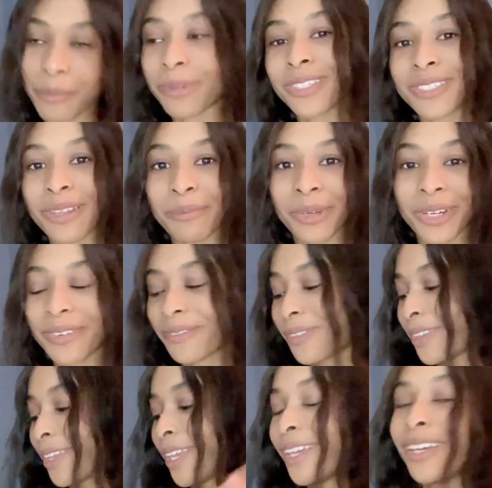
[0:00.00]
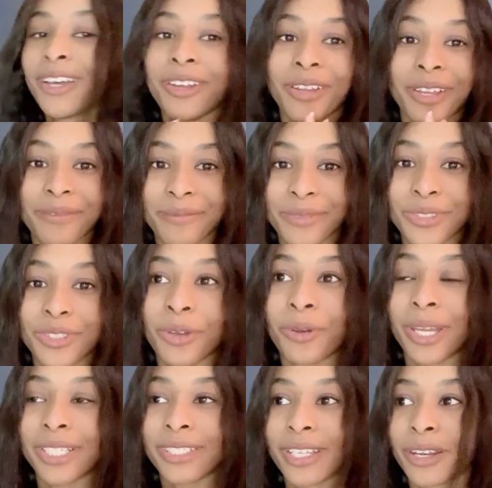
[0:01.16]
December. Okay, so I
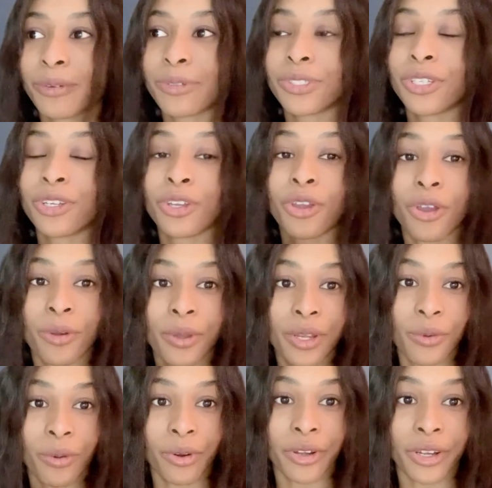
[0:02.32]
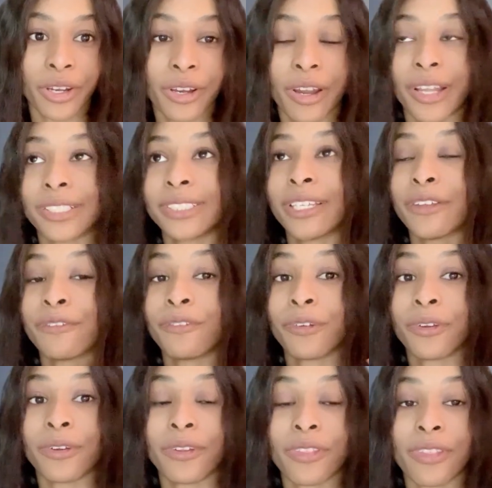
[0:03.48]
said I was gonna go in order. I said for
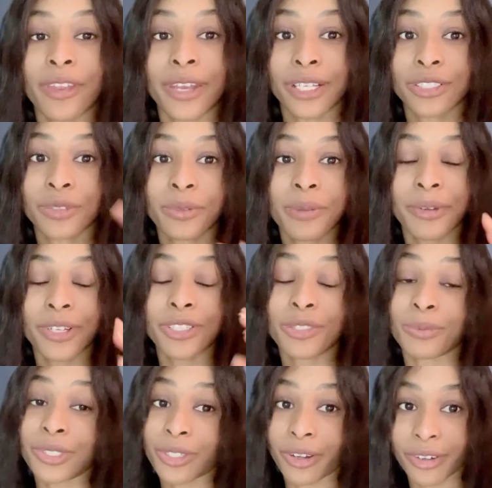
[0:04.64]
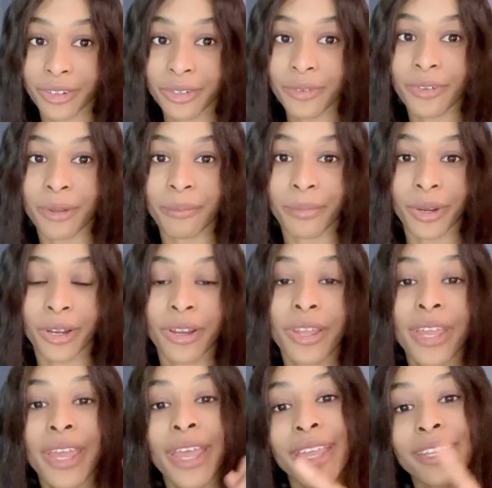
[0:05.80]
the next three months, we started in November,
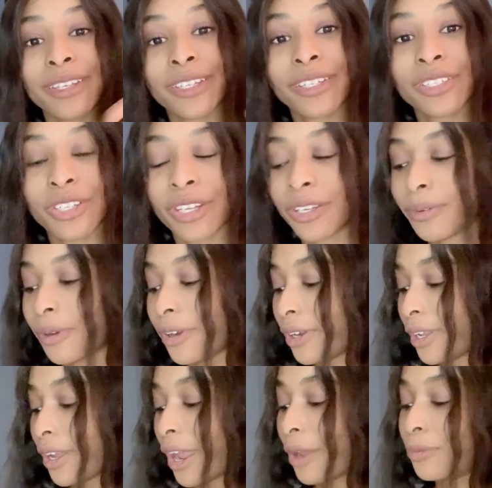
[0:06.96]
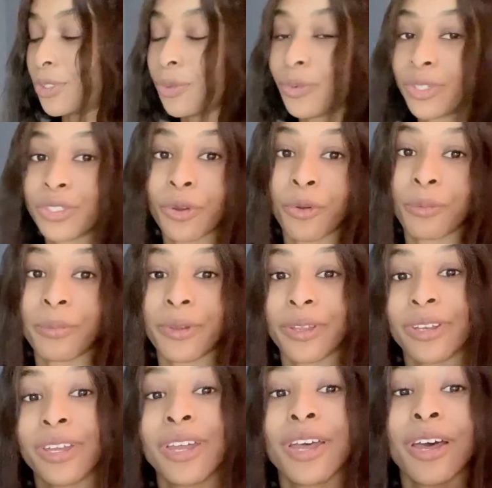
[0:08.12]
ending in January, I was going to
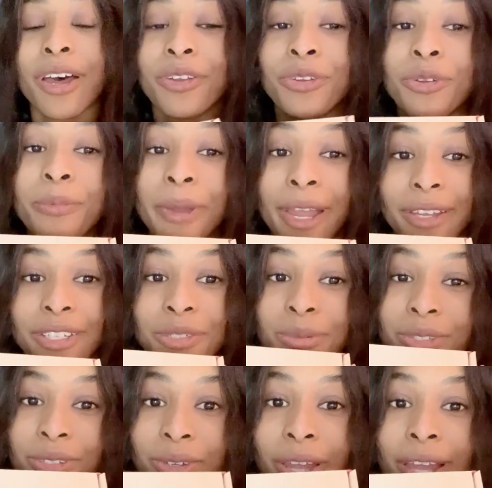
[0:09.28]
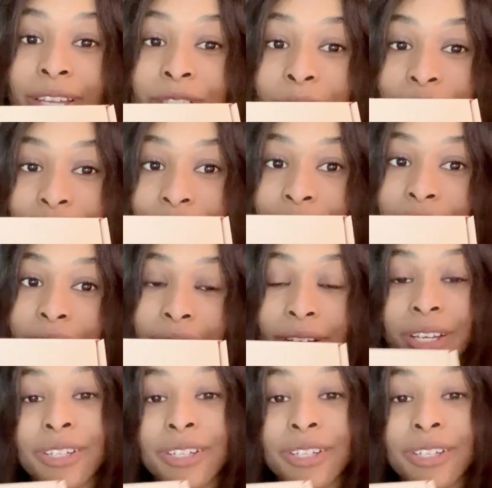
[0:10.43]
open a new package with you guys with Dossier.